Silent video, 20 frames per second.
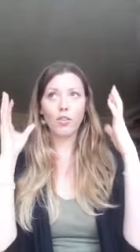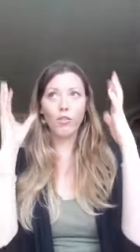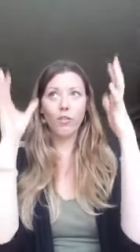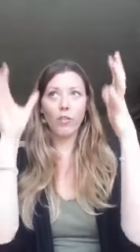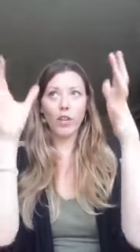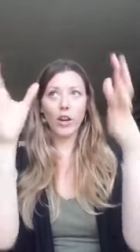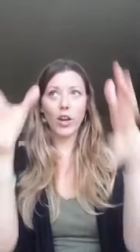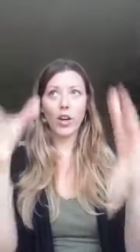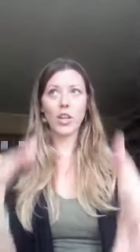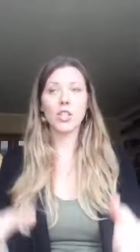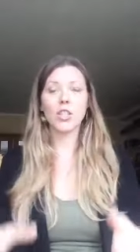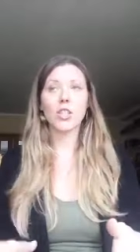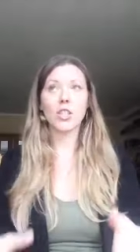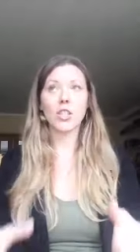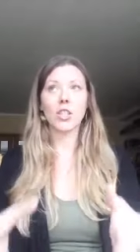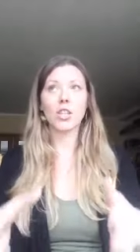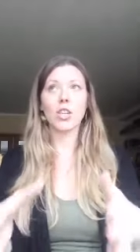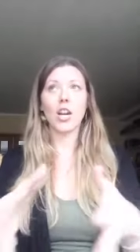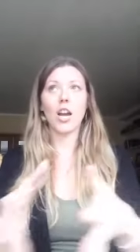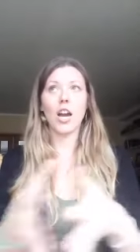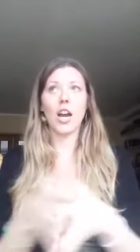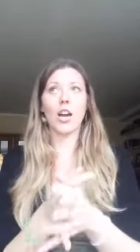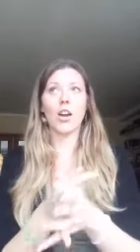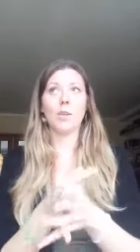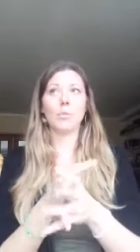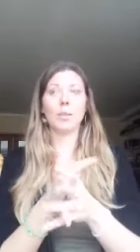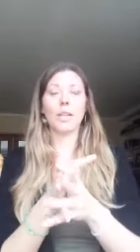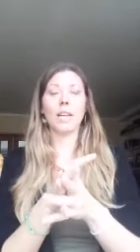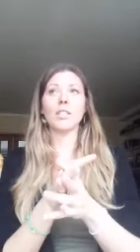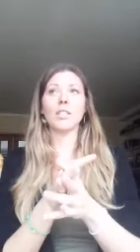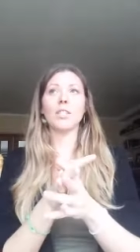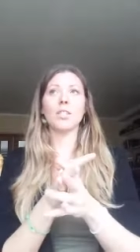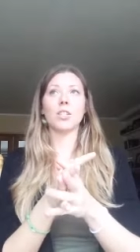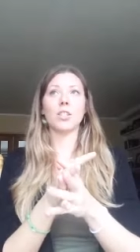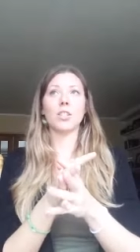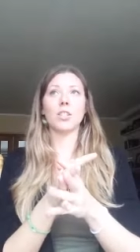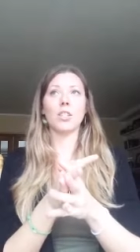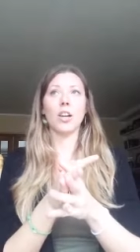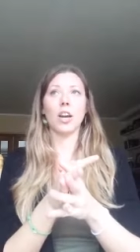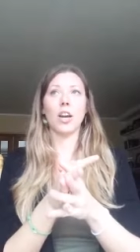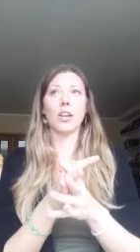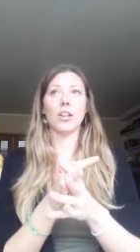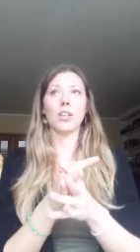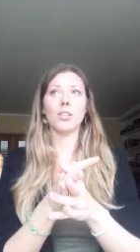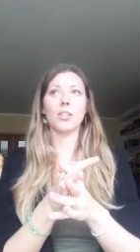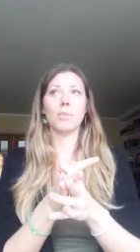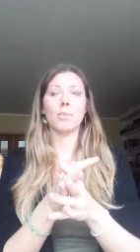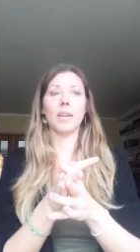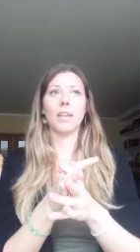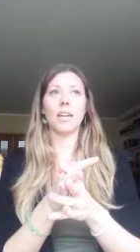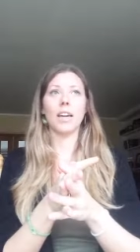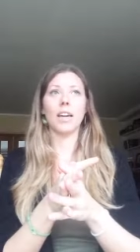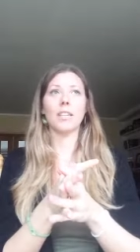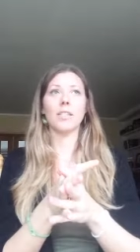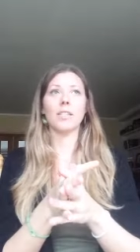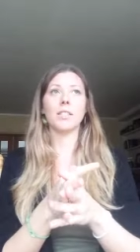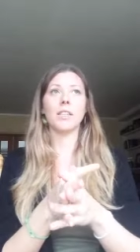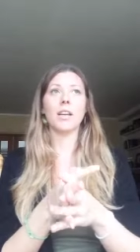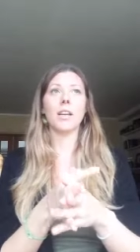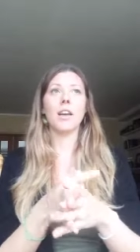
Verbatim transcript: first uh, place to start because